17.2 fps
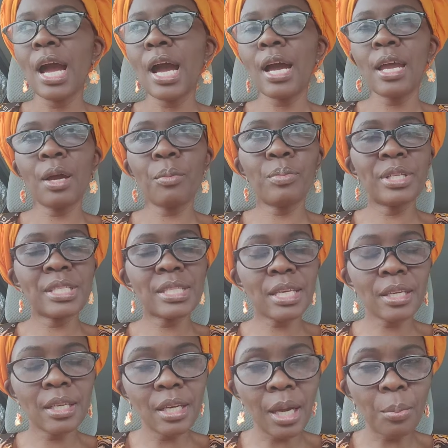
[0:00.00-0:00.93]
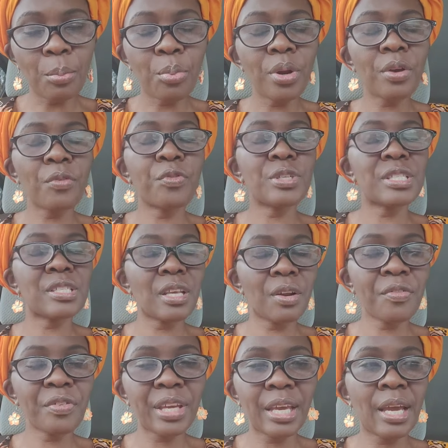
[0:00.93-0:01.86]
I have been taking a break for
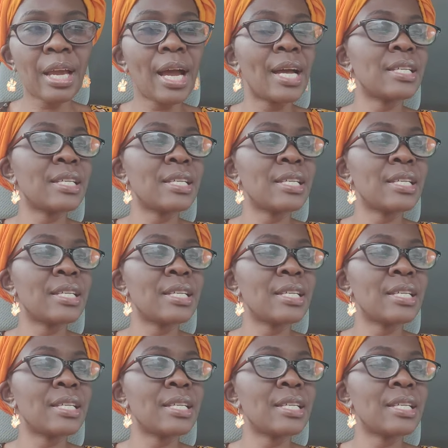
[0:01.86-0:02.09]
self-care.